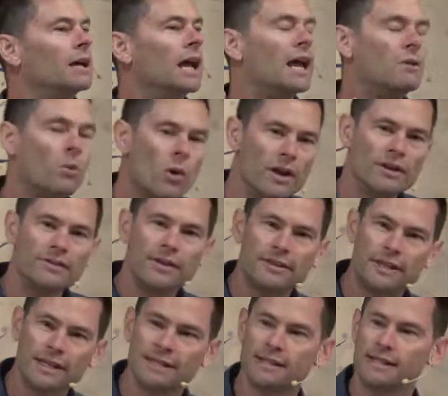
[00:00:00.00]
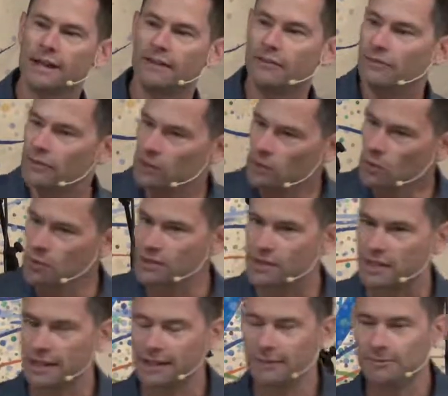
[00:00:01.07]
And one of the things that fuels
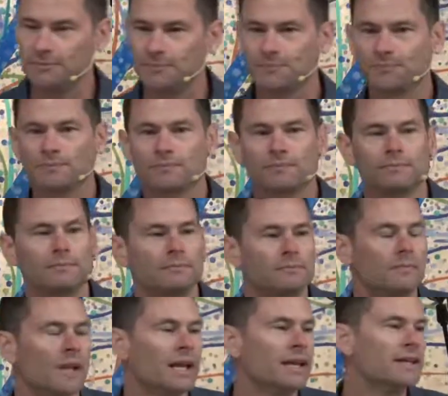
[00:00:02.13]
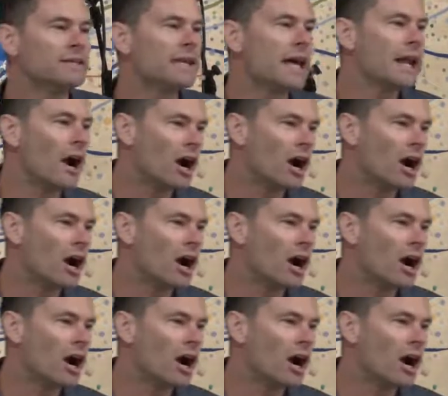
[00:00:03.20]
it is that